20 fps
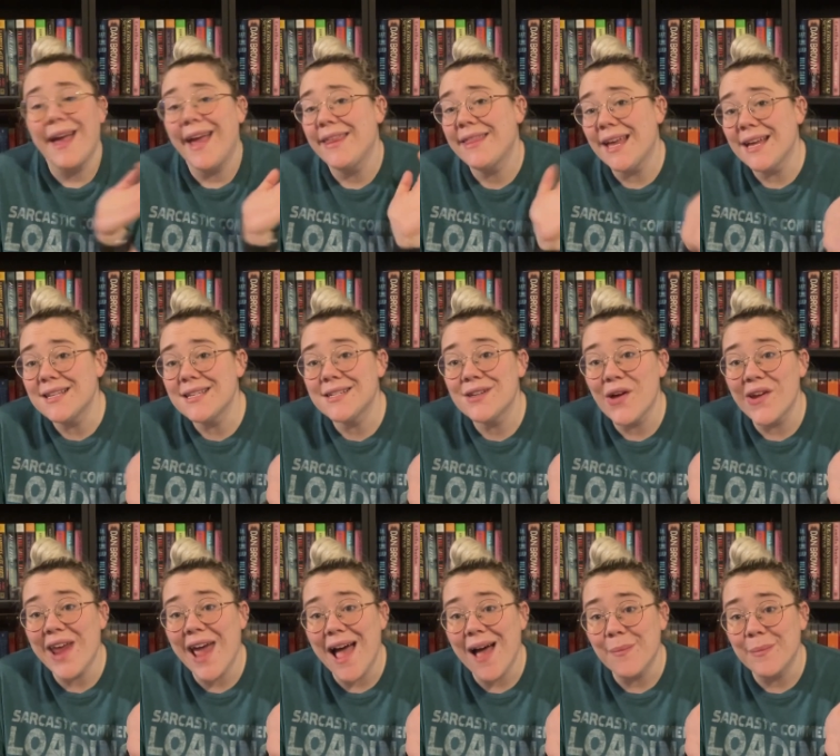And that did
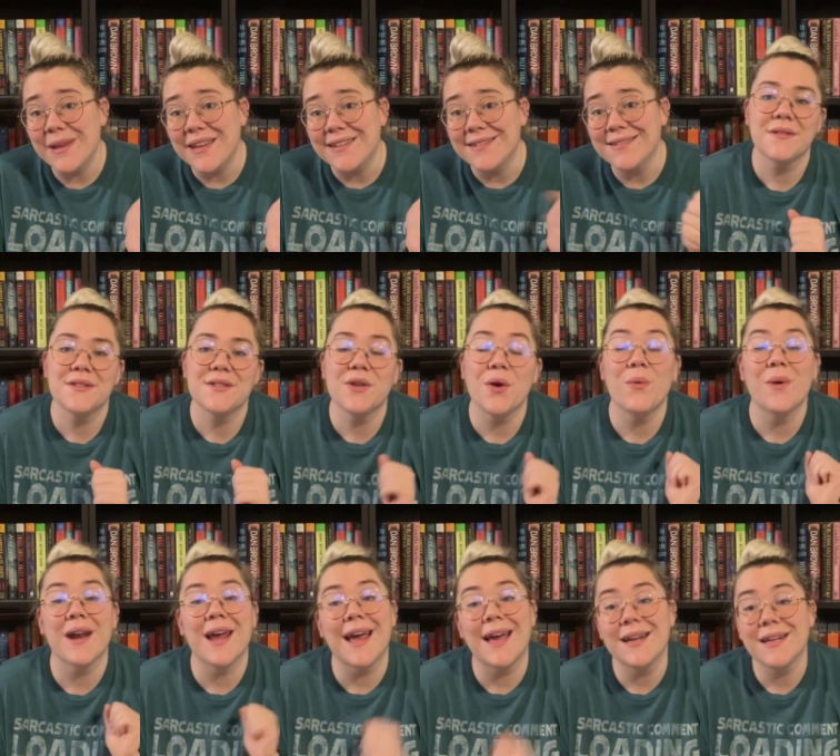not happen. So
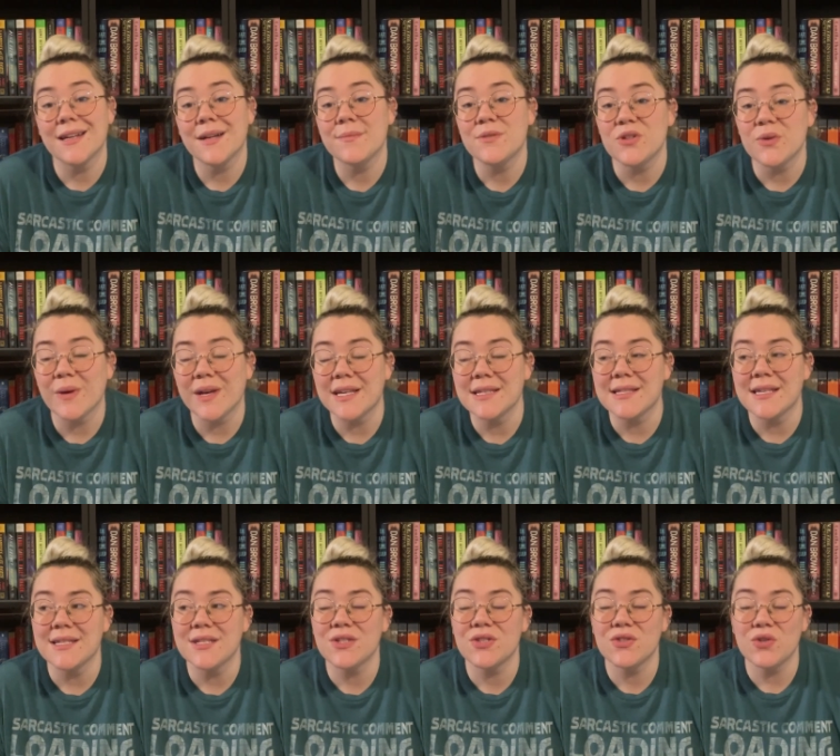what I ended up doing is
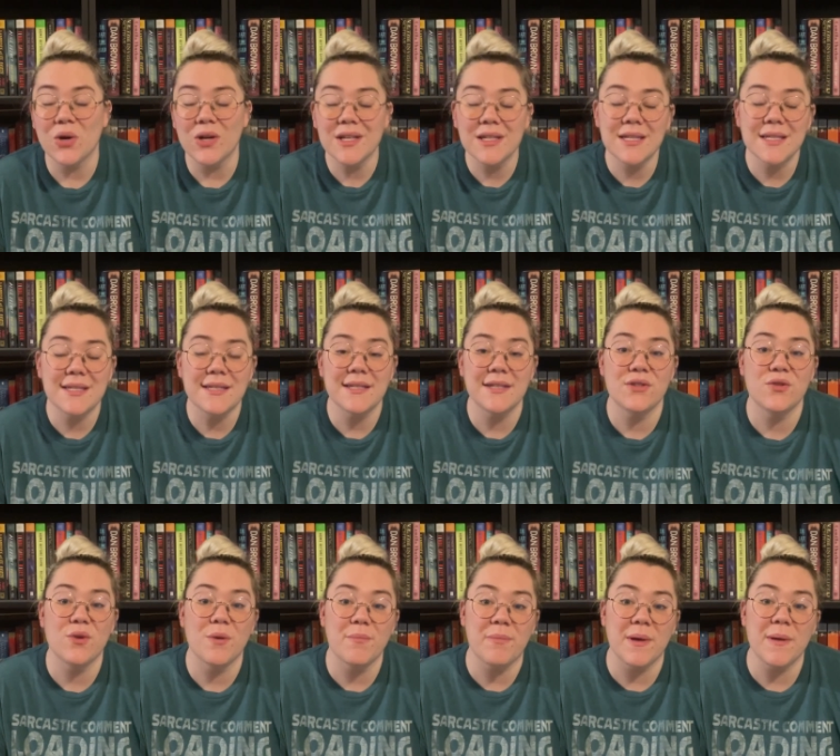I started listening
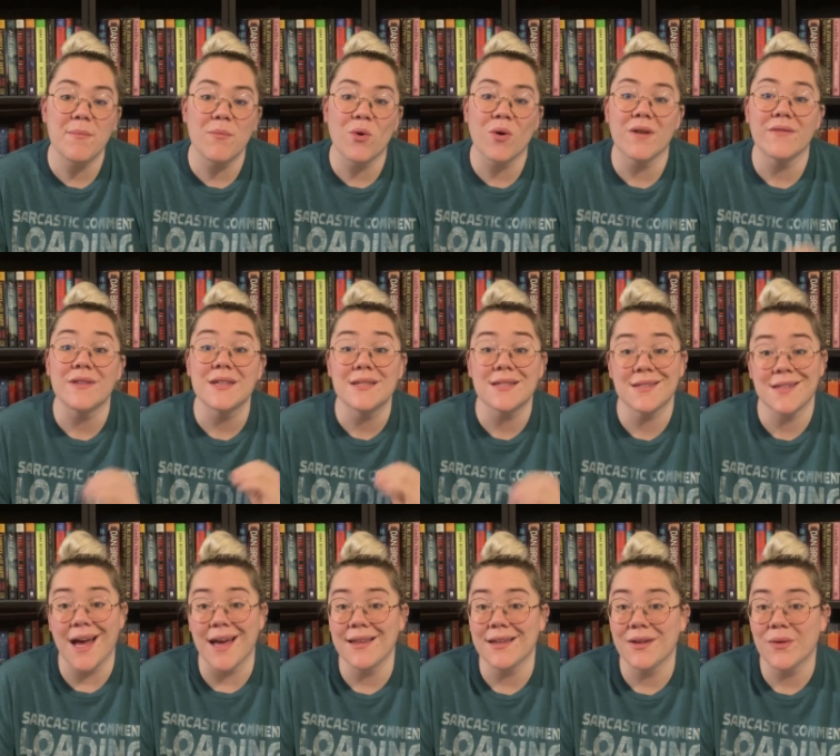to a bit more of The
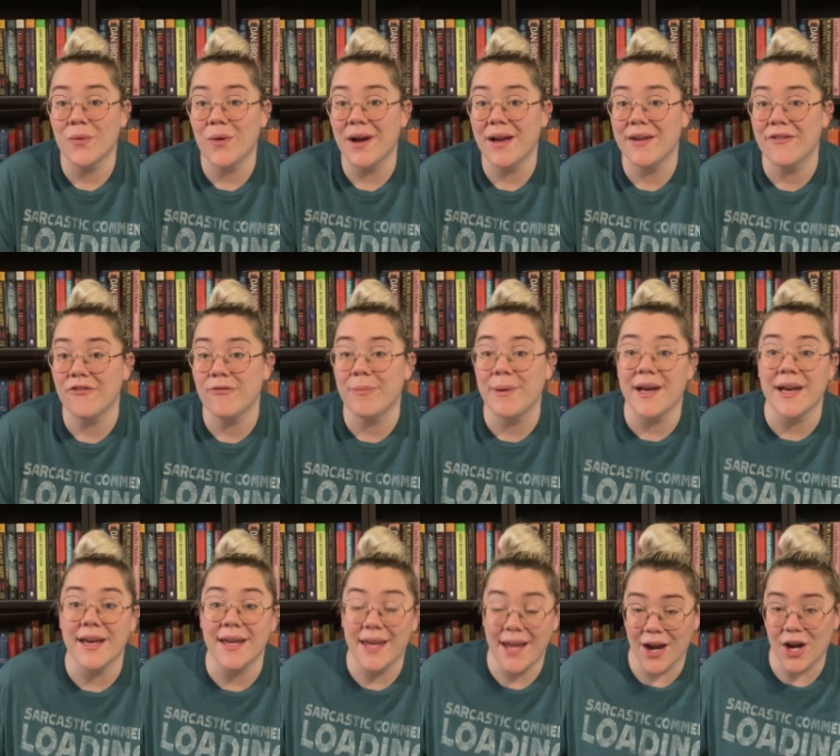Silent Wife
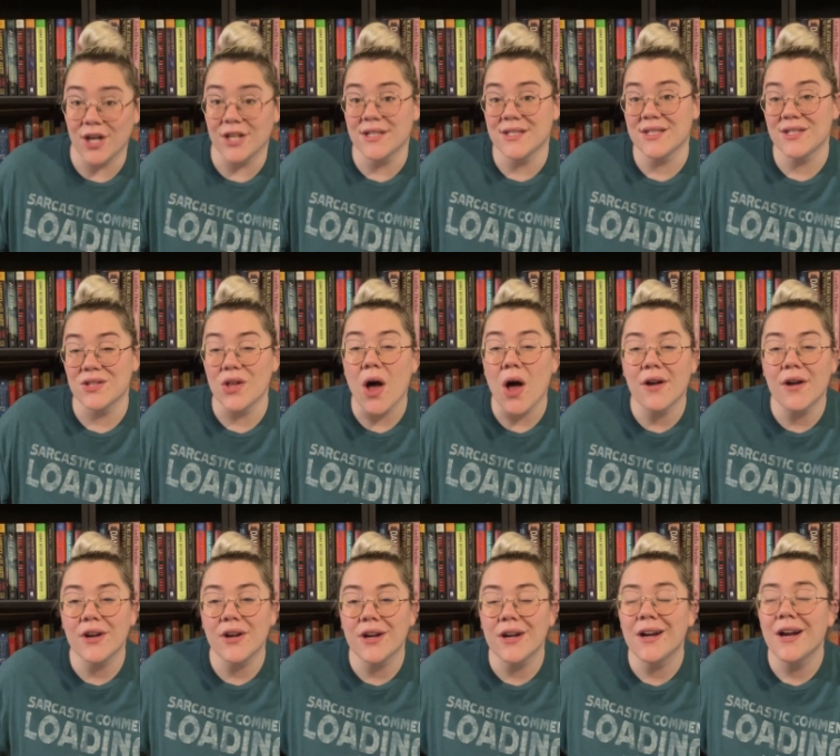by Karin
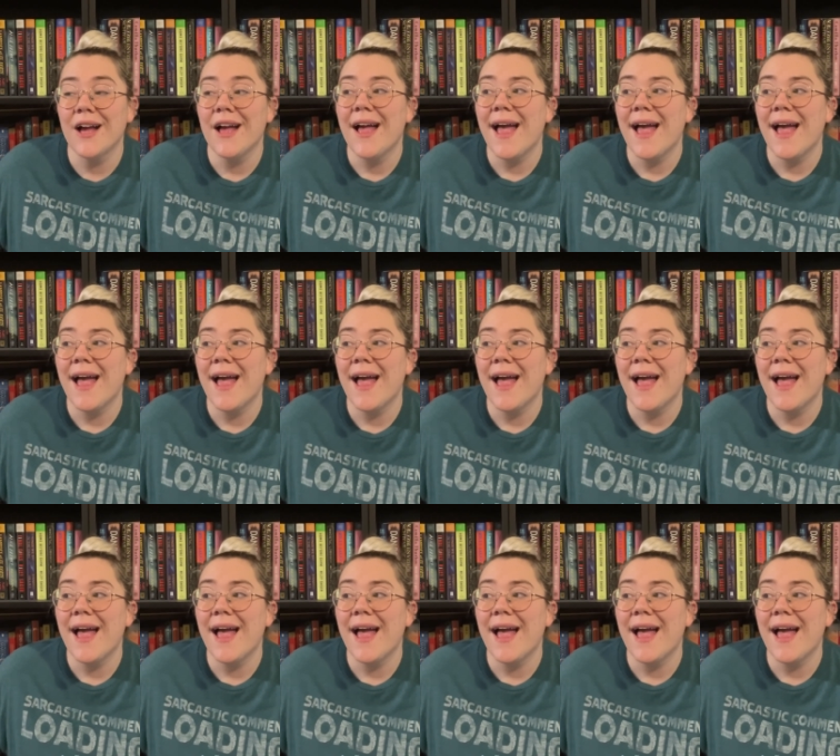Slaughter